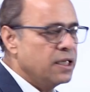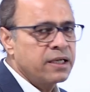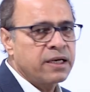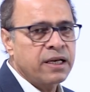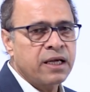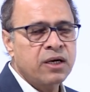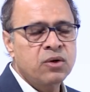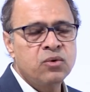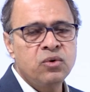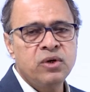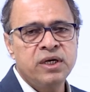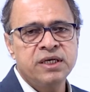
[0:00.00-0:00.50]

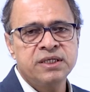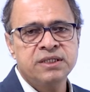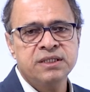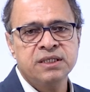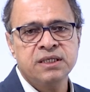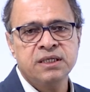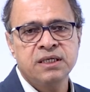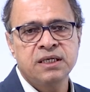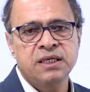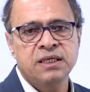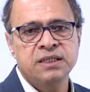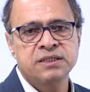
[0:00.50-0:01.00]

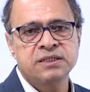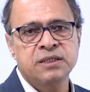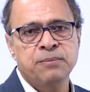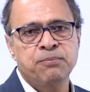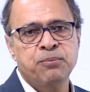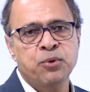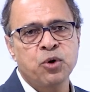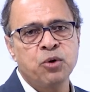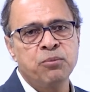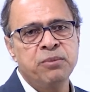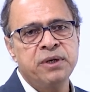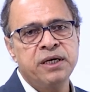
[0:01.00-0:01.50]
regulation is the
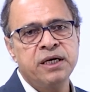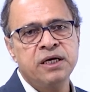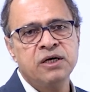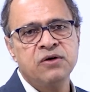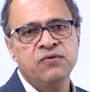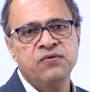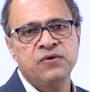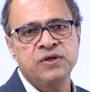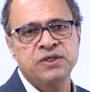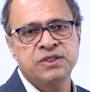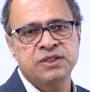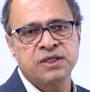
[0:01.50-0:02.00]
prominent
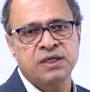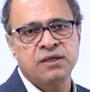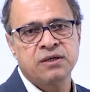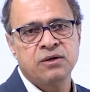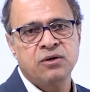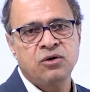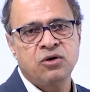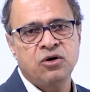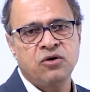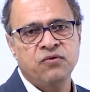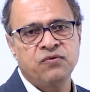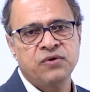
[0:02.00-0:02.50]
feature
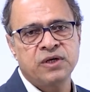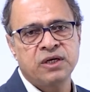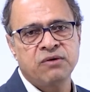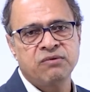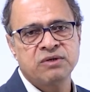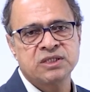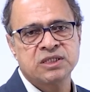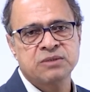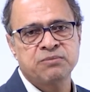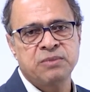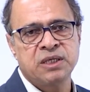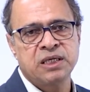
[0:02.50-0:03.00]
of
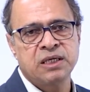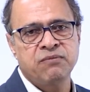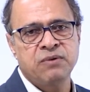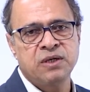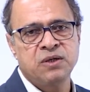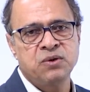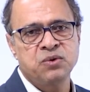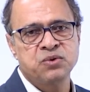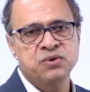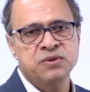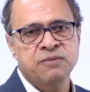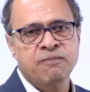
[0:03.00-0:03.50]
investment
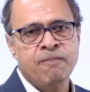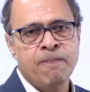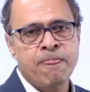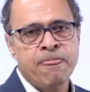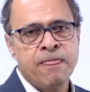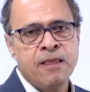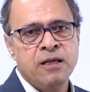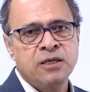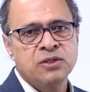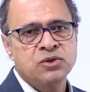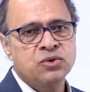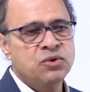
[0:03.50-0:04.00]
avenues.
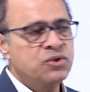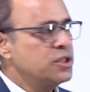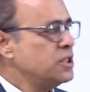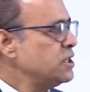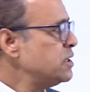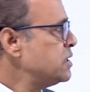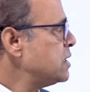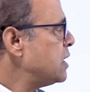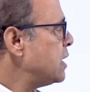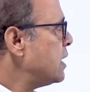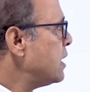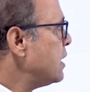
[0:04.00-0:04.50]
So
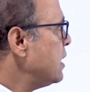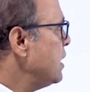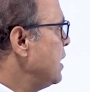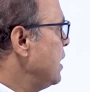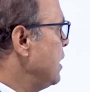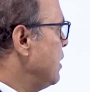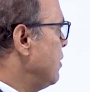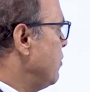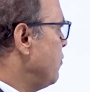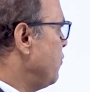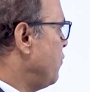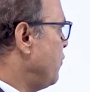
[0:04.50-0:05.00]
these are
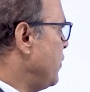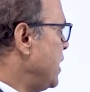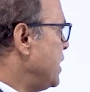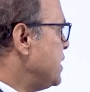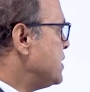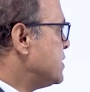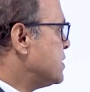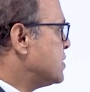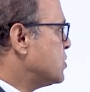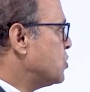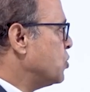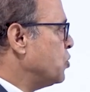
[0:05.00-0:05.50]

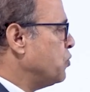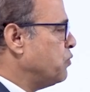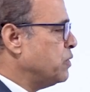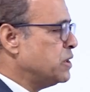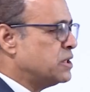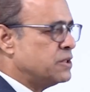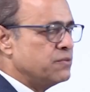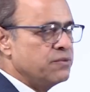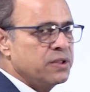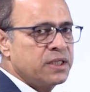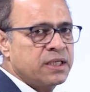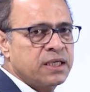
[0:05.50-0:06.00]
ways through
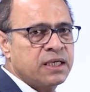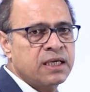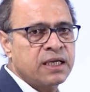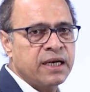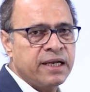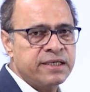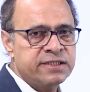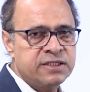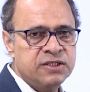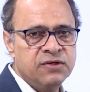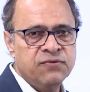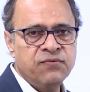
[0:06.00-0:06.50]
which we can
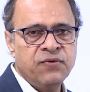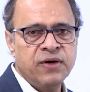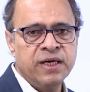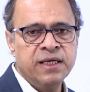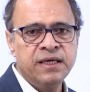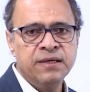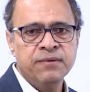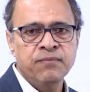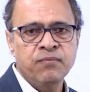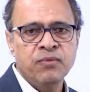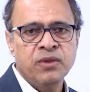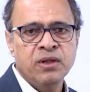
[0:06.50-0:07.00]
classify
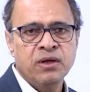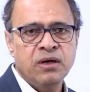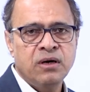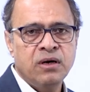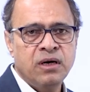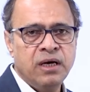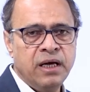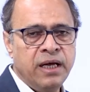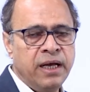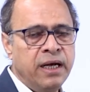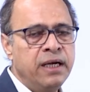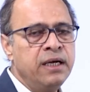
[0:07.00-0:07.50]

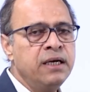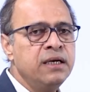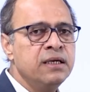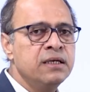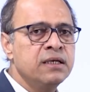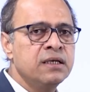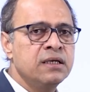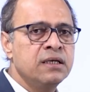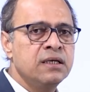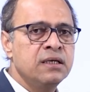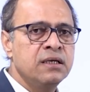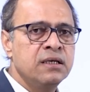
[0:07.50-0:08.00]
and
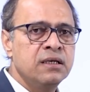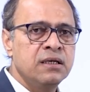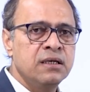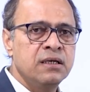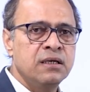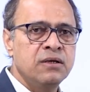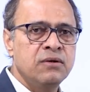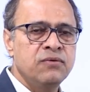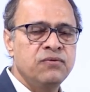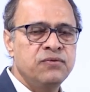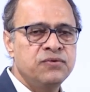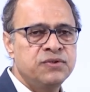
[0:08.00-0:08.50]

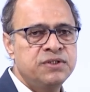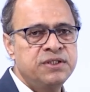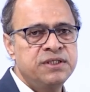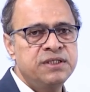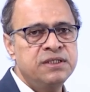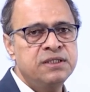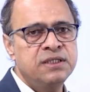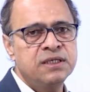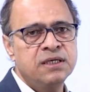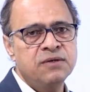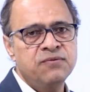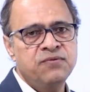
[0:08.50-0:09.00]
see
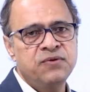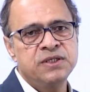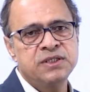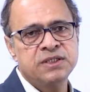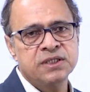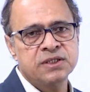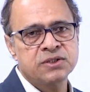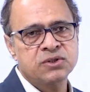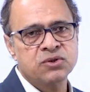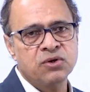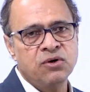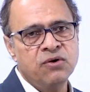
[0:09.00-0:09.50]
the
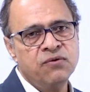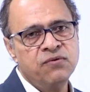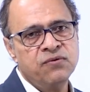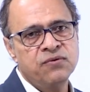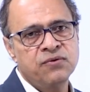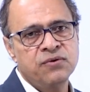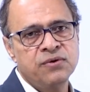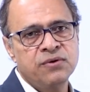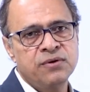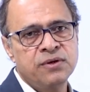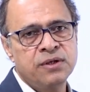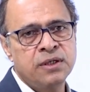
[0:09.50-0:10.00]
features of
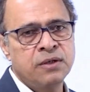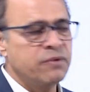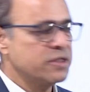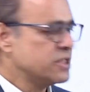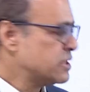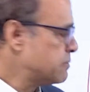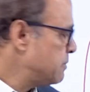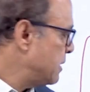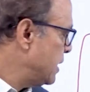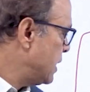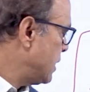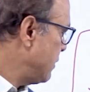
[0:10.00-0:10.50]

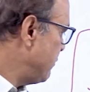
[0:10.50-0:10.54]
investment